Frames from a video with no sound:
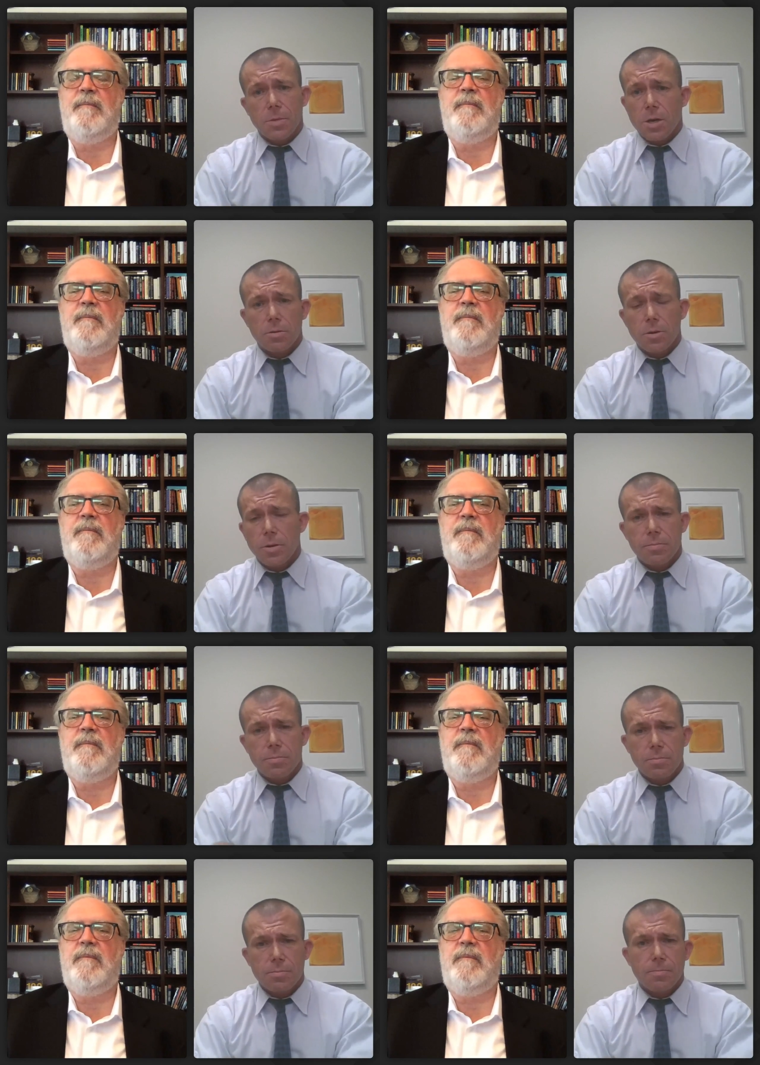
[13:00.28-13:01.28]
Speaker 1: No, go
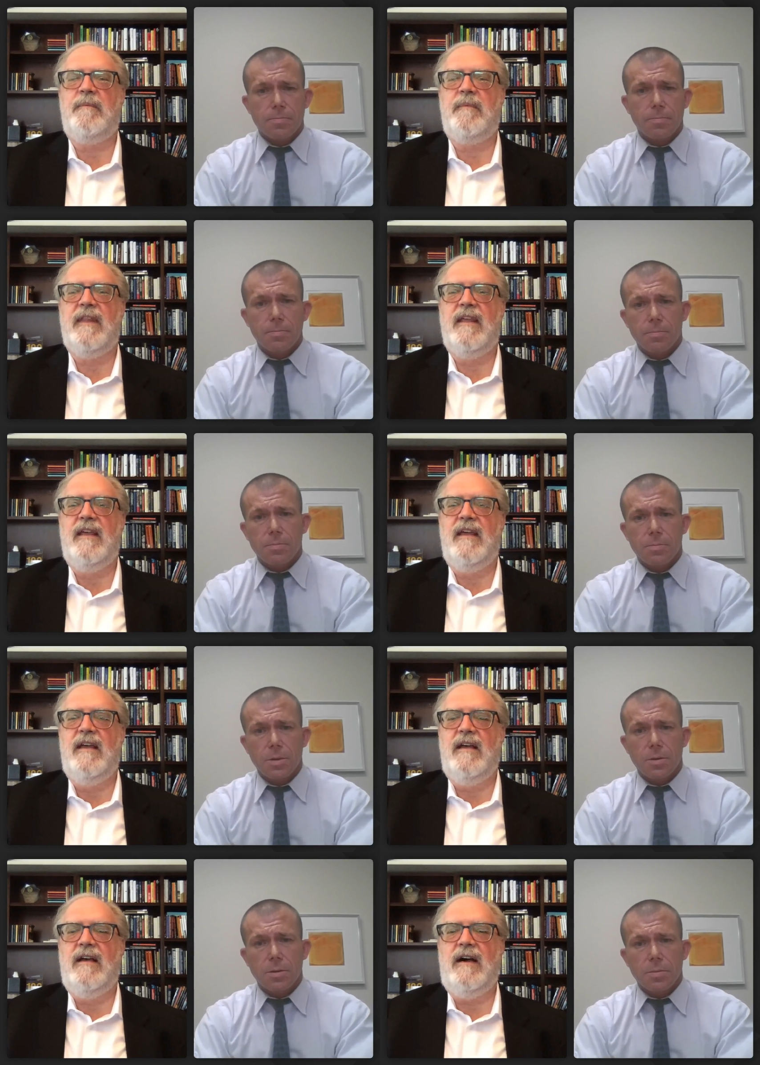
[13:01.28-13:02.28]
ahead.
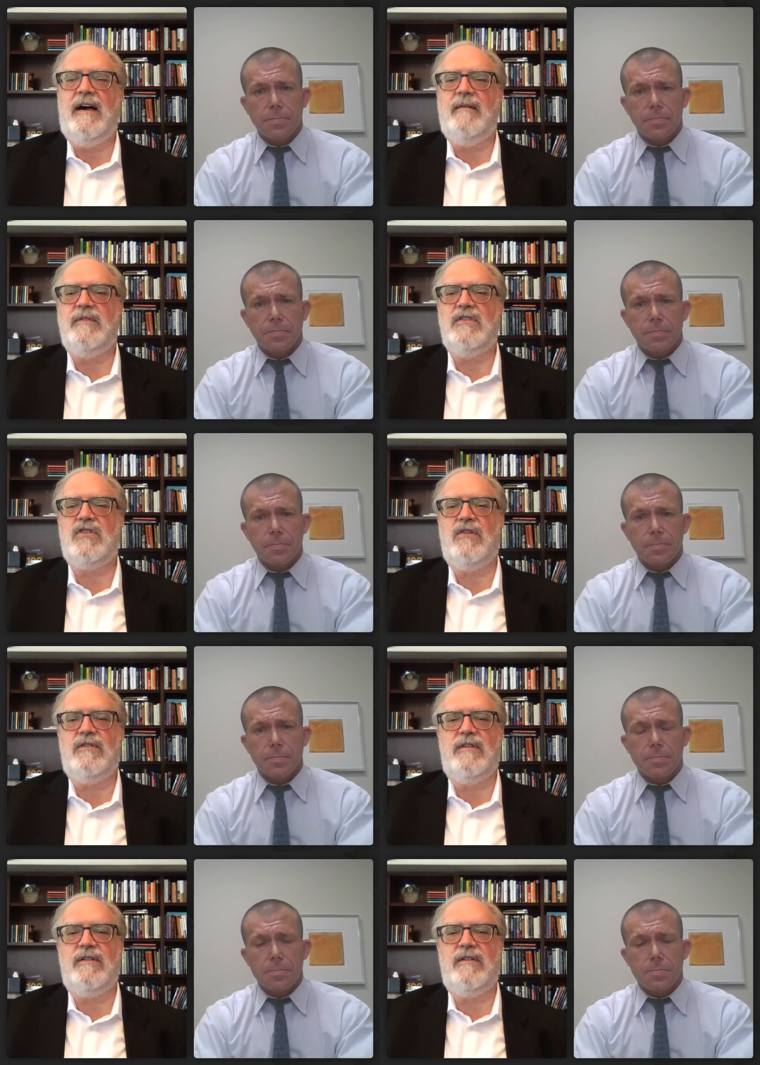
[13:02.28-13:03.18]
Um, so to,